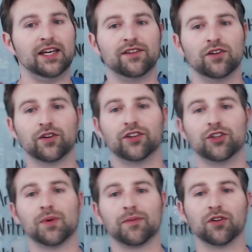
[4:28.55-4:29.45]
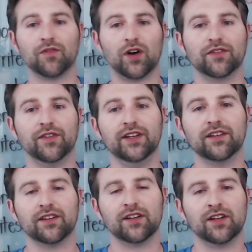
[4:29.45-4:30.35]
and they'll consume up those
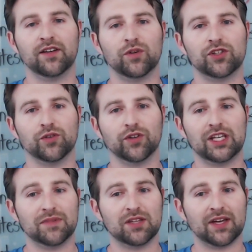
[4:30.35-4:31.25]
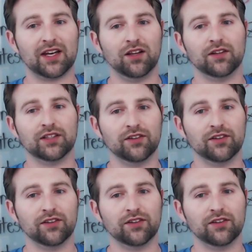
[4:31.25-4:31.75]
phosphates which will keep them at a,